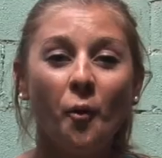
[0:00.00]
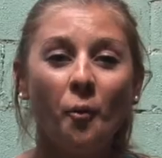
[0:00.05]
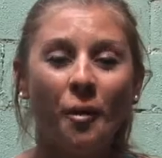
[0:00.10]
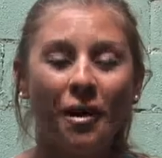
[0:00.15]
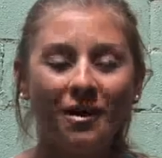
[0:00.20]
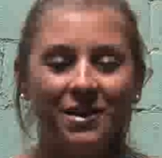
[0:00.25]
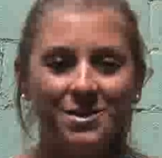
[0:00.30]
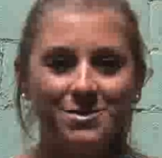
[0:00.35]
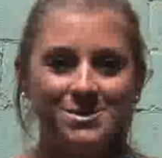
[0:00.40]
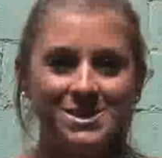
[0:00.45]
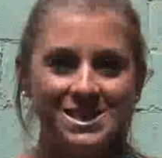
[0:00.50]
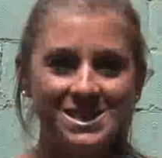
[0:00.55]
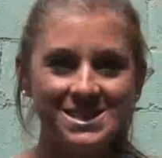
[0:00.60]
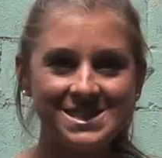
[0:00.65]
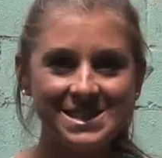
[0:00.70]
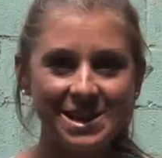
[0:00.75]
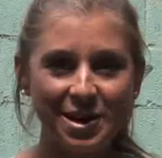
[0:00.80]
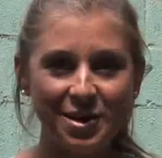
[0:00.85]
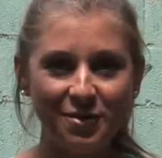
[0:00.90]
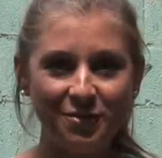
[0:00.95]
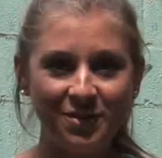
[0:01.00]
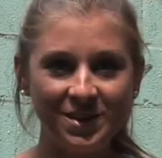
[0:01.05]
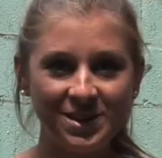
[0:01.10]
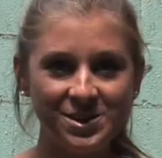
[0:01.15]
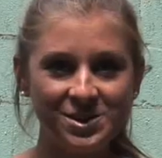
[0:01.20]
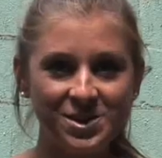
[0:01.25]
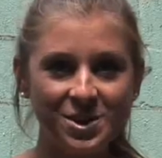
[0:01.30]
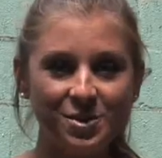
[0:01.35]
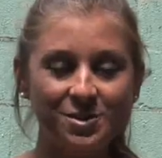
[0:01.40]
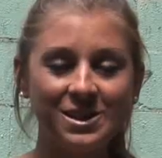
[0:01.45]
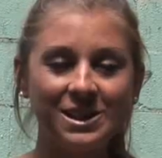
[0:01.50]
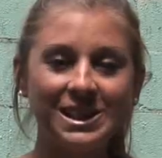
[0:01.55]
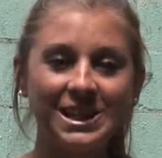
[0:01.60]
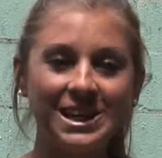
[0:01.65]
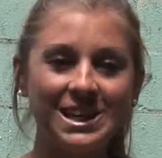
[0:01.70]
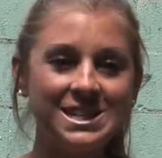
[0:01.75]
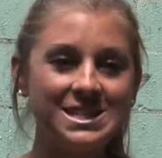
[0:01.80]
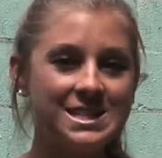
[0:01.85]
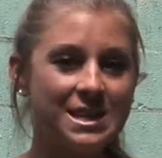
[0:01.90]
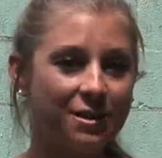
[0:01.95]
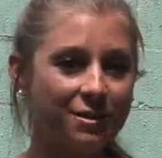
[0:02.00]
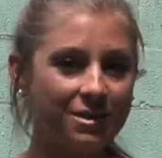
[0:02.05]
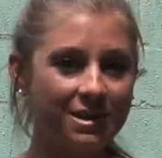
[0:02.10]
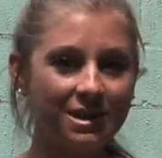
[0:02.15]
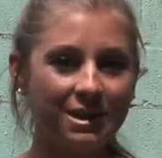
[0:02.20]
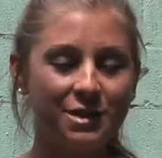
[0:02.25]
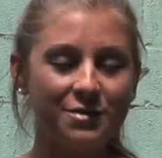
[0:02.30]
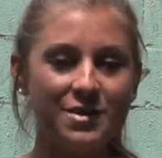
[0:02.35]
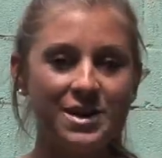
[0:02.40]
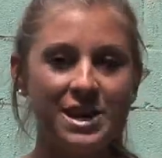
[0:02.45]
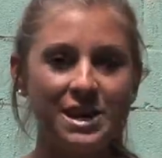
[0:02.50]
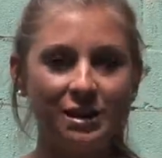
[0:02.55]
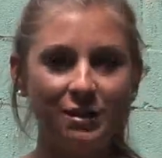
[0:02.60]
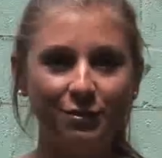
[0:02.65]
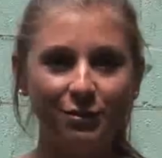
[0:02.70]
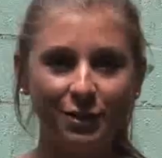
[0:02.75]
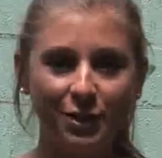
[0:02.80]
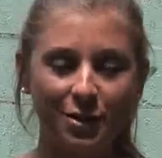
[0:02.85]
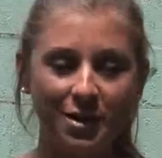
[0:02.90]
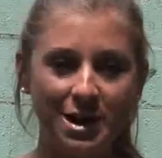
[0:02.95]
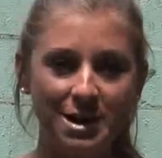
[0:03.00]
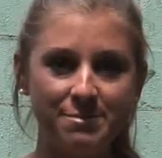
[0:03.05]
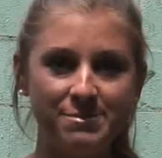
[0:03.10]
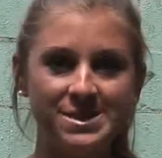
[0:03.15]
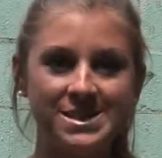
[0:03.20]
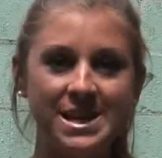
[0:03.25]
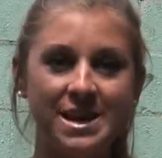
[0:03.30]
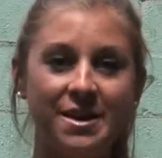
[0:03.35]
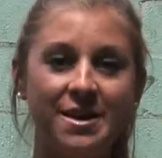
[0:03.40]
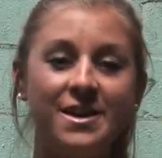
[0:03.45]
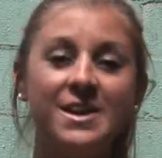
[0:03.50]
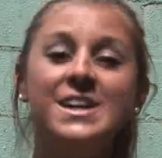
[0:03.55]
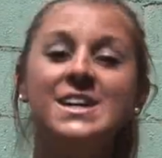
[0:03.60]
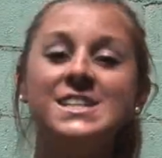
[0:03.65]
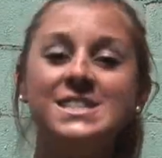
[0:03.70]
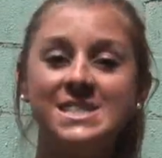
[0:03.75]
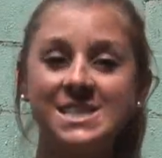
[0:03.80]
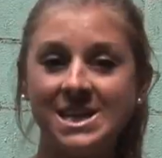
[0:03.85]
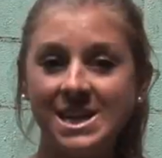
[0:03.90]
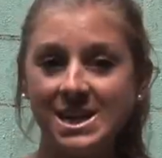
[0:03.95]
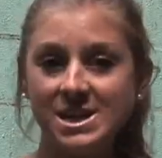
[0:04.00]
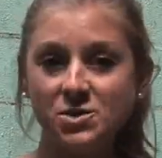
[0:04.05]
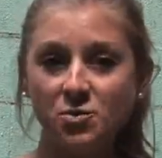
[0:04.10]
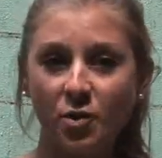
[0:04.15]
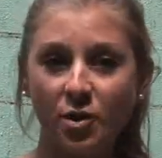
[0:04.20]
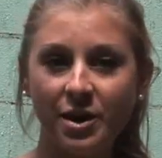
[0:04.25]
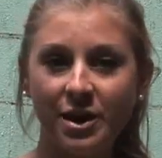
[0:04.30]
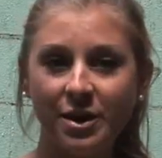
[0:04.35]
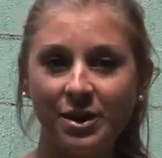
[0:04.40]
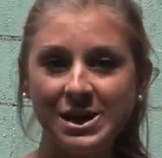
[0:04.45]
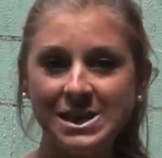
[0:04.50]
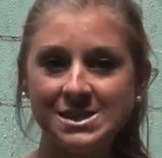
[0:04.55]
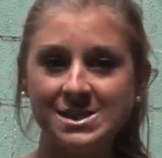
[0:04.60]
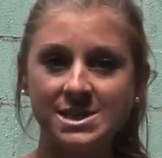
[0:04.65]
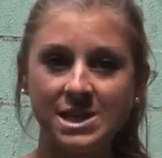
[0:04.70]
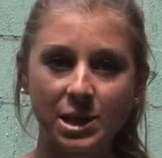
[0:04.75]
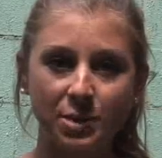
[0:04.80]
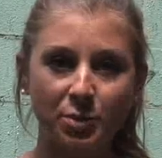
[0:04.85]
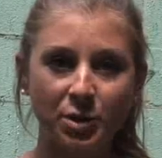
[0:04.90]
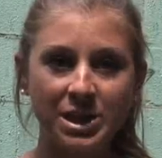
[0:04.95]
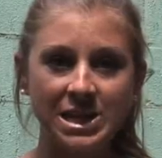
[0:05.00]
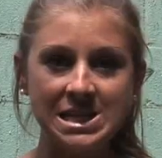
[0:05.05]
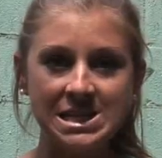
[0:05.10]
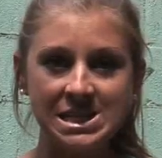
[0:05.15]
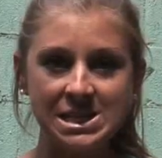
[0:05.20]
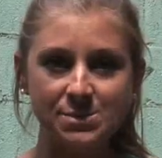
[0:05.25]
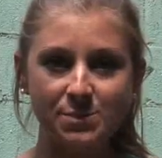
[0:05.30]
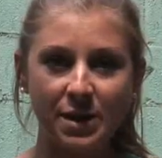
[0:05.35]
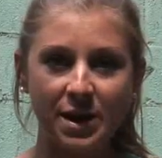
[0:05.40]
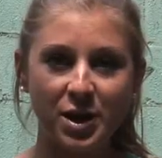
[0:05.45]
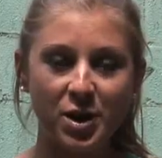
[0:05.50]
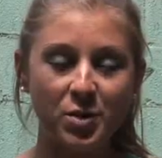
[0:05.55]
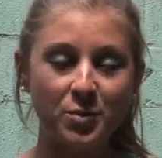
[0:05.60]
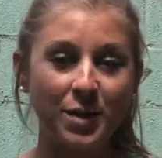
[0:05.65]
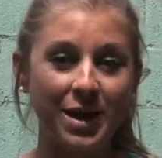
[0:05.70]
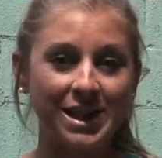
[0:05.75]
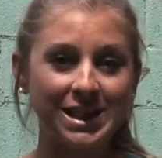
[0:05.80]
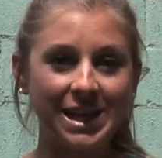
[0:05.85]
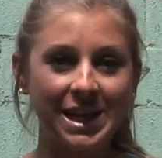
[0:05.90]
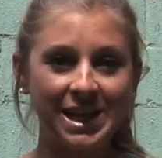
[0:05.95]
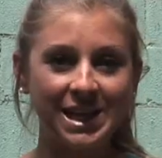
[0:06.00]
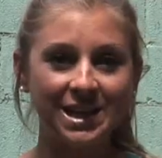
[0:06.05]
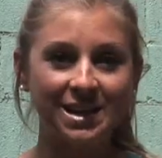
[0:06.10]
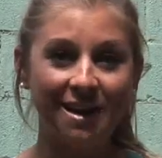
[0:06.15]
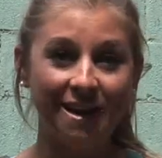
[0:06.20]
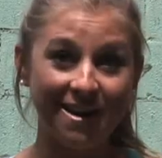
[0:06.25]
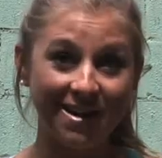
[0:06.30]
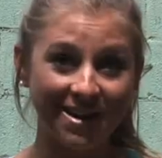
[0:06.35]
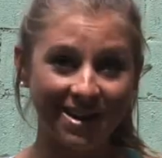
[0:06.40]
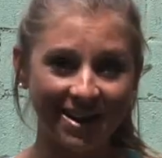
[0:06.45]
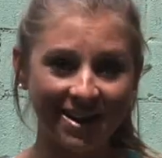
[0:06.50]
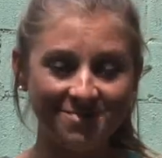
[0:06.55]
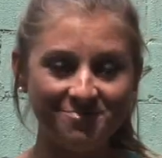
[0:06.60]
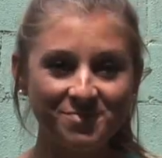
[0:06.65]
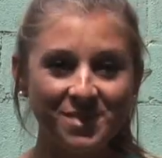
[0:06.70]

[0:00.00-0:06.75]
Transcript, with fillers: Welcome to the Sarah Fit Show, the latest healthy living info. I'm Sarah. Today's workout is celebrity inspired by Lady Gaga.